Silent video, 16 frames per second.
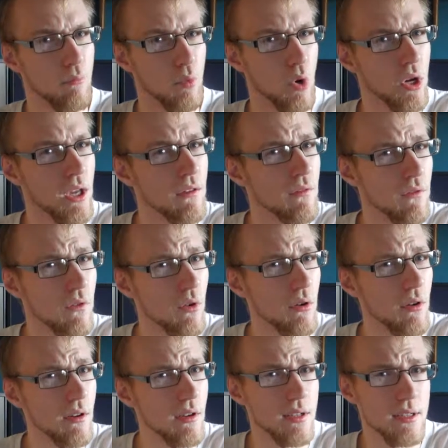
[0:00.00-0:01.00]
looking
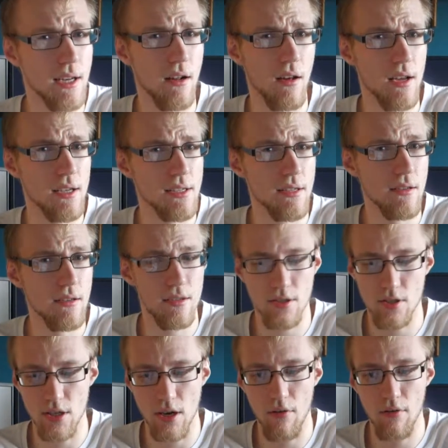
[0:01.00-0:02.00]
for in Sennheiser, is
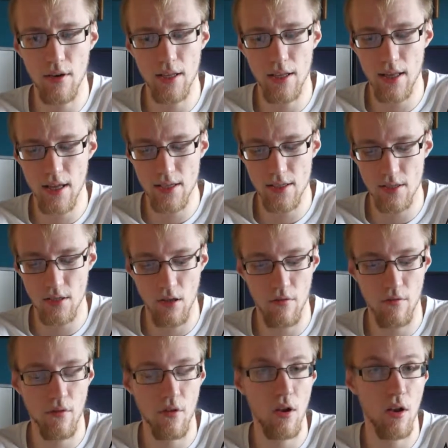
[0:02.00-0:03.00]
generally their
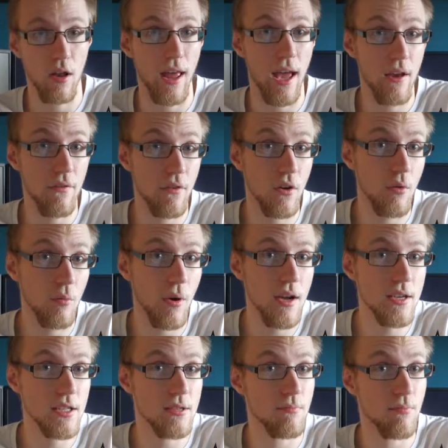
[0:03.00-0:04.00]
stuff, like headphone
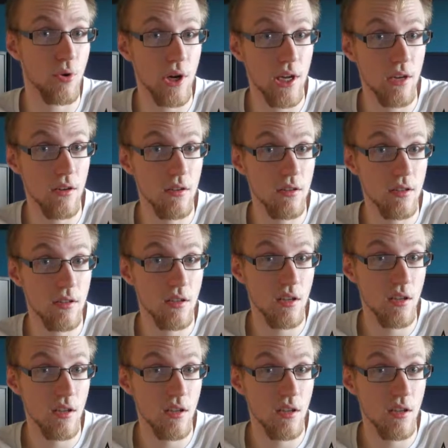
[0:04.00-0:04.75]
wise, is pretty good.